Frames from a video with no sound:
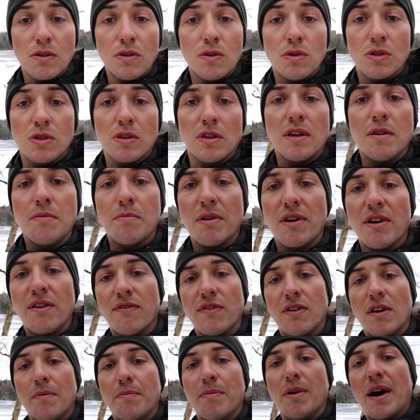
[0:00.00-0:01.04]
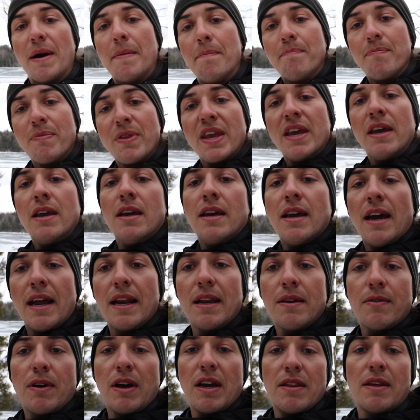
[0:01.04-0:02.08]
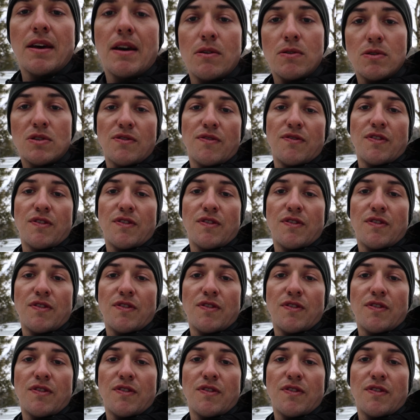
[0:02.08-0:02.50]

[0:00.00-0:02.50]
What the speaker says: lose sleep over it, but anyway, that was